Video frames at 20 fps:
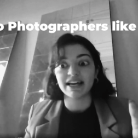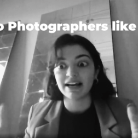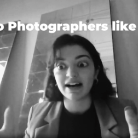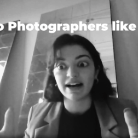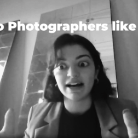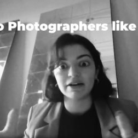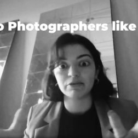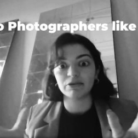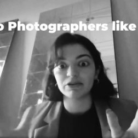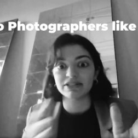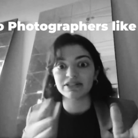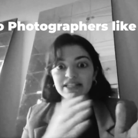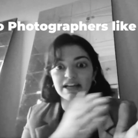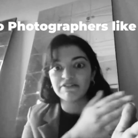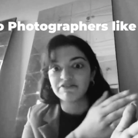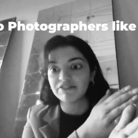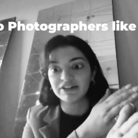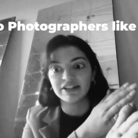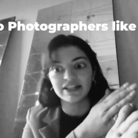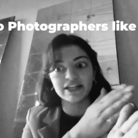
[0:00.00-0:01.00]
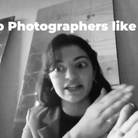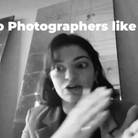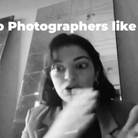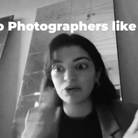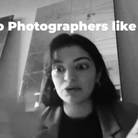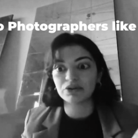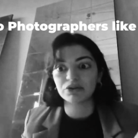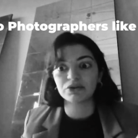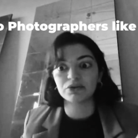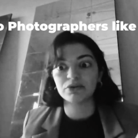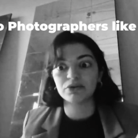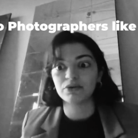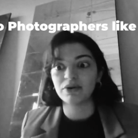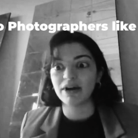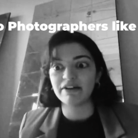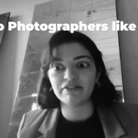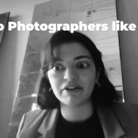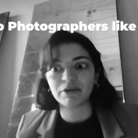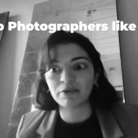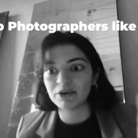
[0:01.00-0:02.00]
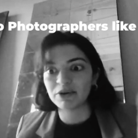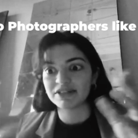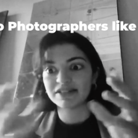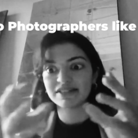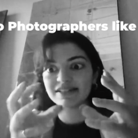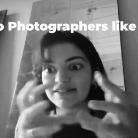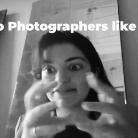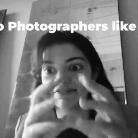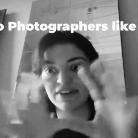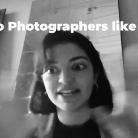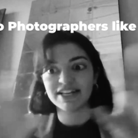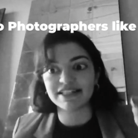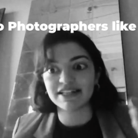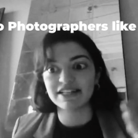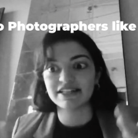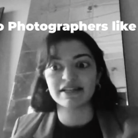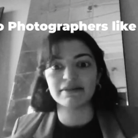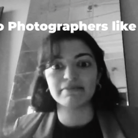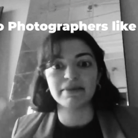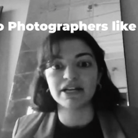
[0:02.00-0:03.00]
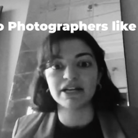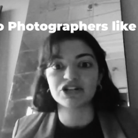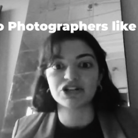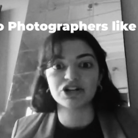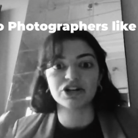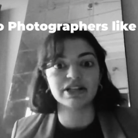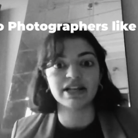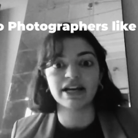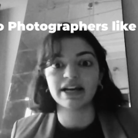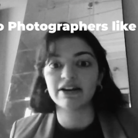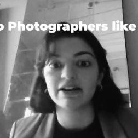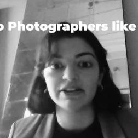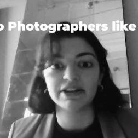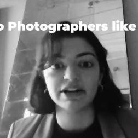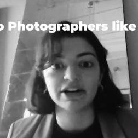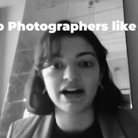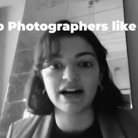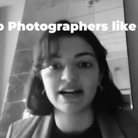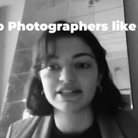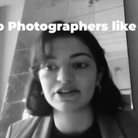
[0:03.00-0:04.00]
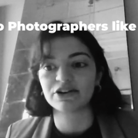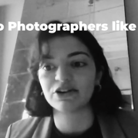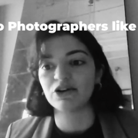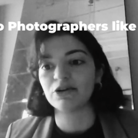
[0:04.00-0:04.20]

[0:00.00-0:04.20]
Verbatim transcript: AI will definitely go through everyone's faces and make sure that their eyes are